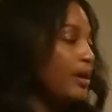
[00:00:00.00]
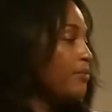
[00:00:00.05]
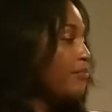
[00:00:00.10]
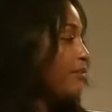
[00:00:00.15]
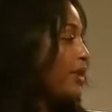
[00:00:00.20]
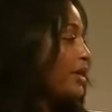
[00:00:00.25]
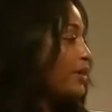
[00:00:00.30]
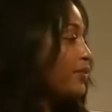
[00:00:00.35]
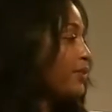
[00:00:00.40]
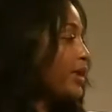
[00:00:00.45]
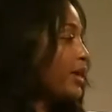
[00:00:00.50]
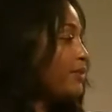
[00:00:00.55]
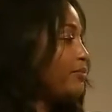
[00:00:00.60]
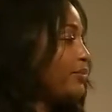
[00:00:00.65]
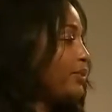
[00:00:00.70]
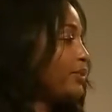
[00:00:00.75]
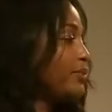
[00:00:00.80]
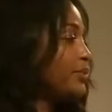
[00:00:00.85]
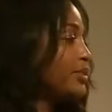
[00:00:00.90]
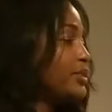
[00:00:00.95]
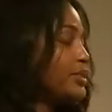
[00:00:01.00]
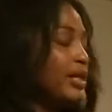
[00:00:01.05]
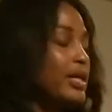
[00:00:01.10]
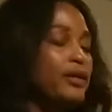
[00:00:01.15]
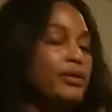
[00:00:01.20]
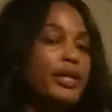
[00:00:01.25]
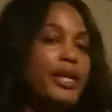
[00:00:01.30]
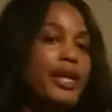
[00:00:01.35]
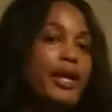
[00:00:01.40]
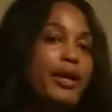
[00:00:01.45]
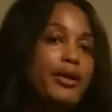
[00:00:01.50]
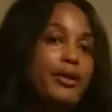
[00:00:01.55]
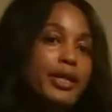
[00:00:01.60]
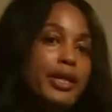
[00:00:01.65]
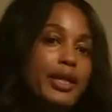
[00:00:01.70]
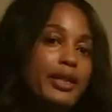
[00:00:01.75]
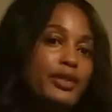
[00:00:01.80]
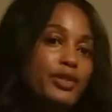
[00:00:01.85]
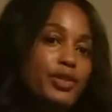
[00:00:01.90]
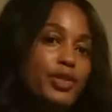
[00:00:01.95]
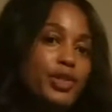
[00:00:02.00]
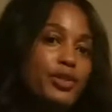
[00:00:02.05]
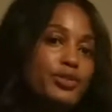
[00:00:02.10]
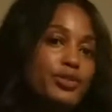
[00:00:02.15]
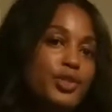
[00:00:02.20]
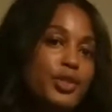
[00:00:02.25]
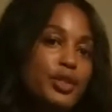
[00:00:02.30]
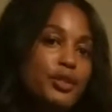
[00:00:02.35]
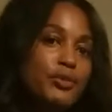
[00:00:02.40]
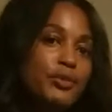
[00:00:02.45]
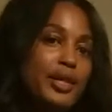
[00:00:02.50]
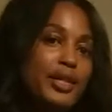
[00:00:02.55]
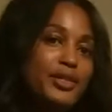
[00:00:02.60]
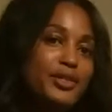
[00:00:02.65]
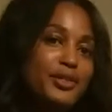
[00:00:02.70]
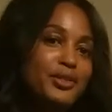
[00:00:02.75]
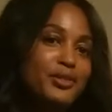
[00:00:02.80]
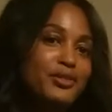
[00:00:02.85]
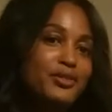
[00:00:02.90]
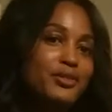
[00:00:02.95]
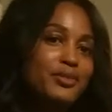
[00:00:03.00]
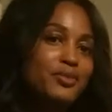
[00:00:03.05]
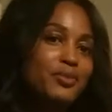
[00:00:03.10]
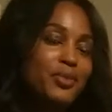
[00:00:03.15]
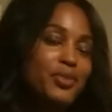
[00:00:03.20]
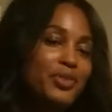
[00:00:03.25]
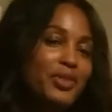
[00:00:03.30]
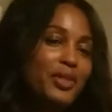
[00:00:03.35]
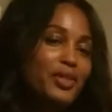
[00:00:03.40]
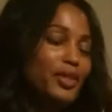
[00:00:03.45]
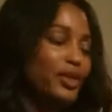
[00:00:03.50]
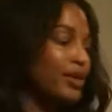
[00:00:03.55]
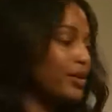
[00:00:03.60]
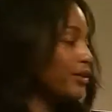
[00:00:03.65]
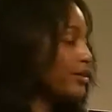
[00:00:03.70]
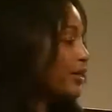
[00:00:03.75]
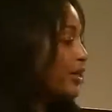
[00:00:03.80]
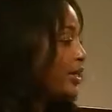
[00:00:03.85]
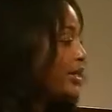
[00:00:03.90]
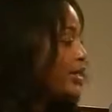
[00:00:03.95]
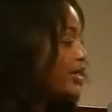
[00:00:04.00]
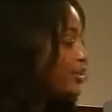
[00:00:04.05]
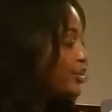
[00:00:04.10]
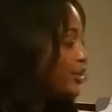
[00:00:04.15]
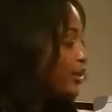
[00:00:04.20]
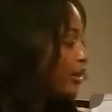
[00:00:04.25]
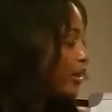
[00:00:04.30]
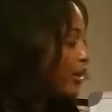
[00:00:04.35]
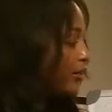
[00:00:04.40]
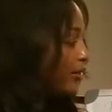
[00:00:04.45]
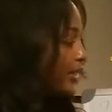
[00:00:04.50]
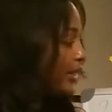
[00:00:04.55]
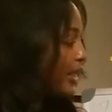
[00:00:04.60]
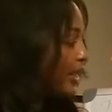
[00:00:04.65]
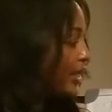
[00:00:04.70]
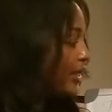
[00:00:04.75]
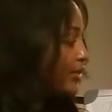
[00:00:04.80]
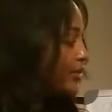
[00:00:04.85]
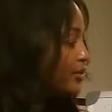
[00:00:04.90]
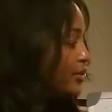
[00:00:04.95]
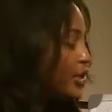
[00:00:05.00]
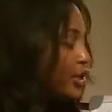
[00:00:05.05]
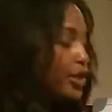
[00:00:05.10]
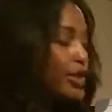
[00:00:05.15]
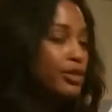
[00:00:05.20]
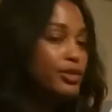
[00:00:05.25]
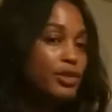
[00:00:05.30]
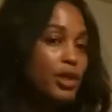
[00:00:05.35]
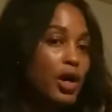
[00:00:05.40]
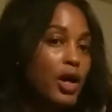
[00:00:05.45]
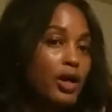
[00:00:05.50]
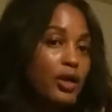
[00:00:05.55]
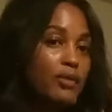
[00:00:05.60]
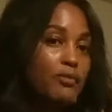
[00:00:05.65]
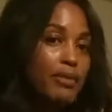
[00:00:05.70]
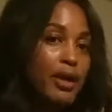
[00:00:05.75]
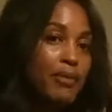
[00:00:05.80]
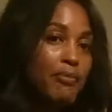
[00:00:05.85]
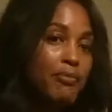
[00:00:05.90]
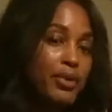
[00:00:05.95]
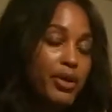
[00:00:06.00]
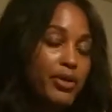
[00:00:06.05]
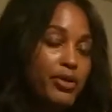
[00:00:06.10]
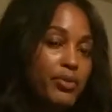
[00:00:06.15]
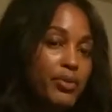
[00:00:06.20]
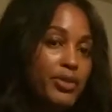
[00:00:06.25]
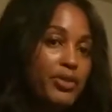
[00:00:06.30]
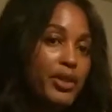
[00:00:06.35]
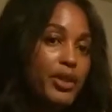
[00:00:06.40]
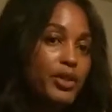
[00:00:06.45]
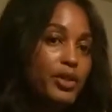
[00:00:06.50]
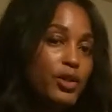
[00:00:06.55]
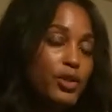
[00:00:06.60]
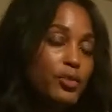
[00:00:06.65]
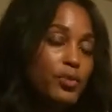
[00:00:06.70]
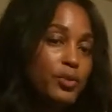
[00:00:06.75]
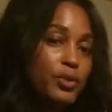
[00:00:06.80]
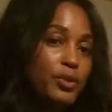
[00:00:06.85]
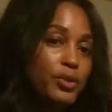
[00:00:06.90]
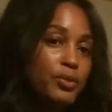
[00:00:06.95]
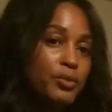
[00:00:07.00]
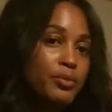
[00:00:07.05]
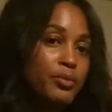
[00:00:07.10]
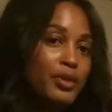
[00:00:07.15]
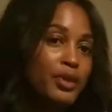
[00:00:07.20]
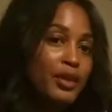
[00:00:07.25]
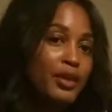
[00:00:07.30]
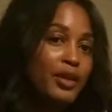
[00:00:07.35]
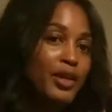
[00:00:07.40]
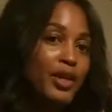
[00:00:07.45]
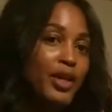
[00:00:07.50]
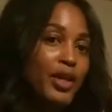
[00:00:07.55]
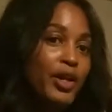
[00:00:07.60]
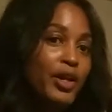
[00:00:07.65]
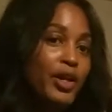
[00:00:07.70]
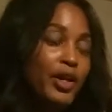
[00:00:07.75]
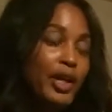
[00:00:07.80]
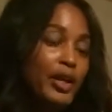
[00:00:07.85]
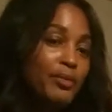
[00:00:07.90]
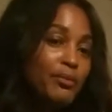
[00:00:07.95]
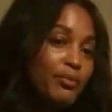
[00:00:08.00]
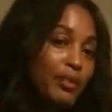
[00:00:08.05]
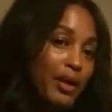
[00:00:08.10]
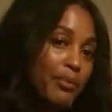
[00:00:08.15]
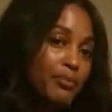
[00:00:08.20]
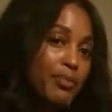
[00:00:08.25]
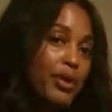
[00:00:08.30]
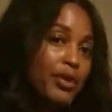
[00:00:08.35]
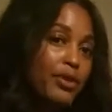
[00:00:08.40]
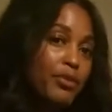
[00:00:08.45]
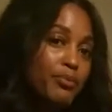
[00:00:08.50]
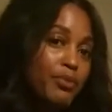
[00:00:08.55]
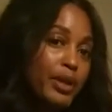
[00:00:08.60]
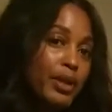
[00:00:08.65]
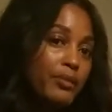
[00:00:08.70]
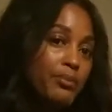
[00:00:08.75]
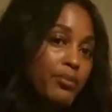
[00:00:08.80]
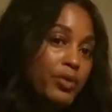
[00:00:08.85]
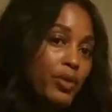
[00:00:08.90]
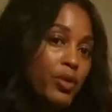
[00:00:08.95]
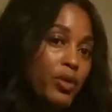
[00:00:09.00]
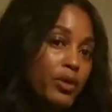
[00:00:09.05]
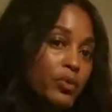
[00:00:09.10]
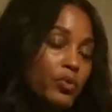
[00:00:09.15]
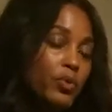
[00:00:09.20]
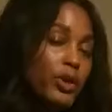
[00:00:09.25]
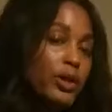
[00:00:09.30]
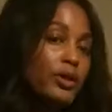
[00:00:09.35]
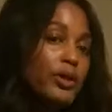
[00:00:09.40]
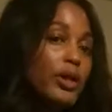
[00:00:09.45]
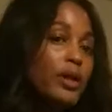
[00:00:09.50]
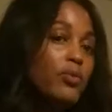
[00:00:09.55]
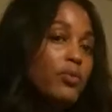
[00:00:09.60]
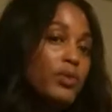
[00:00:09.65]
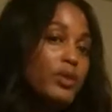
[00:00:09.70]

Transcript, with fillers: My grandmother is now carrying two generations within her she already has her daughter, my mother, within her womb. My mother being born what?